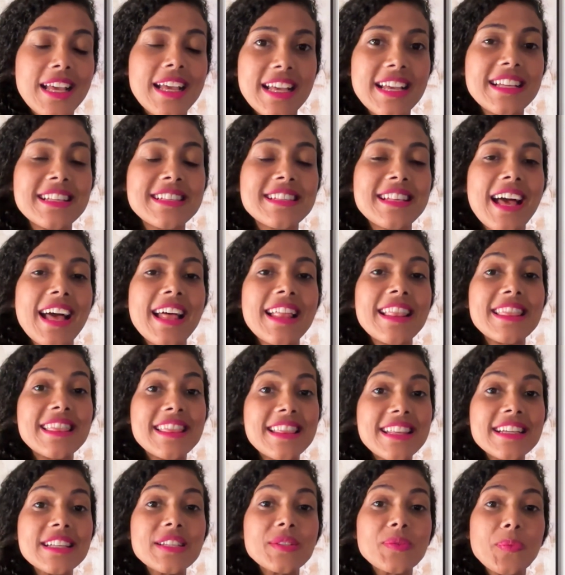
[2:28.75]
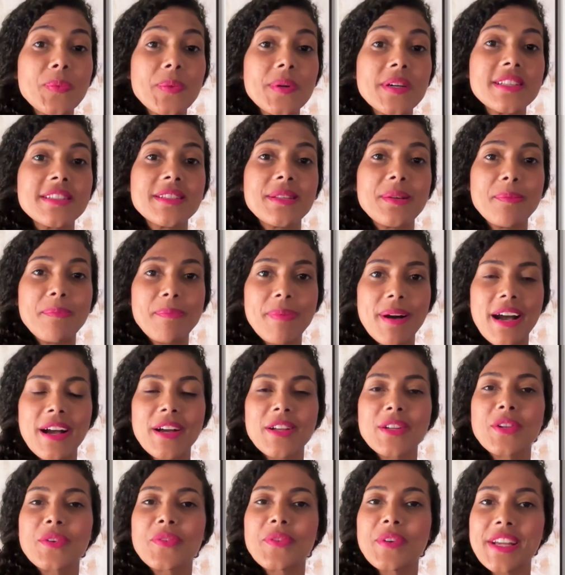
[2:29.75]
is that this was
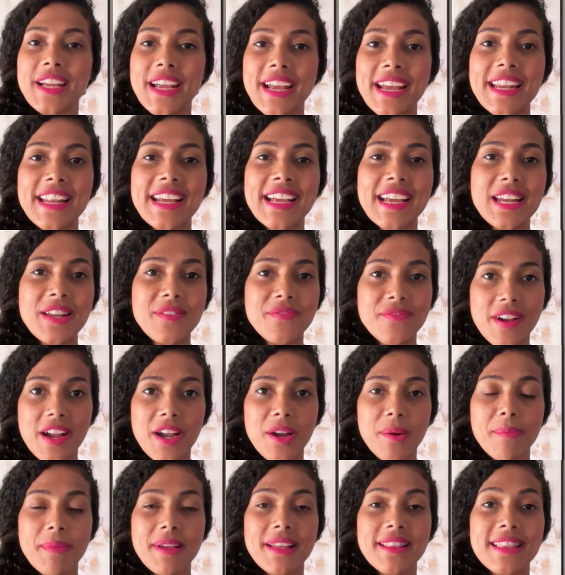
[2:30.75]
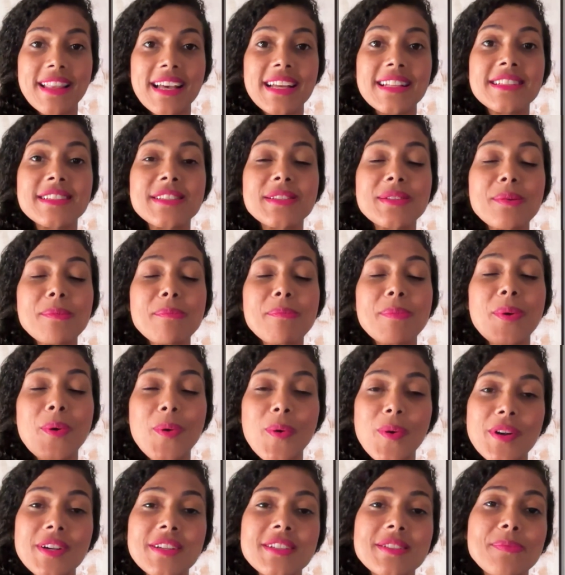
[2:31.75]
about creating an environment that
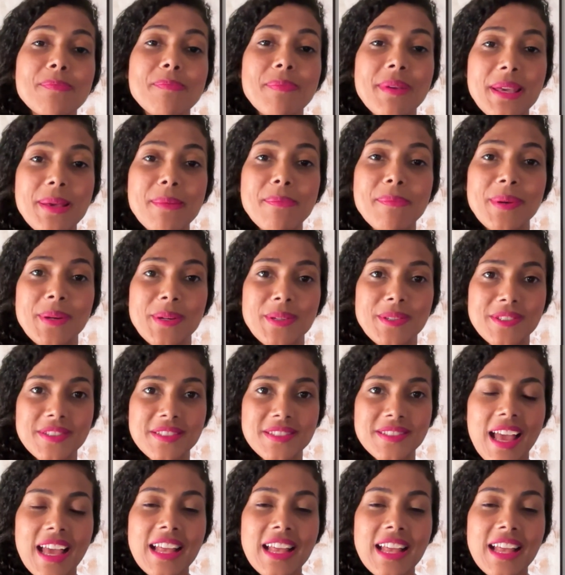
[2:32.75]
supports people.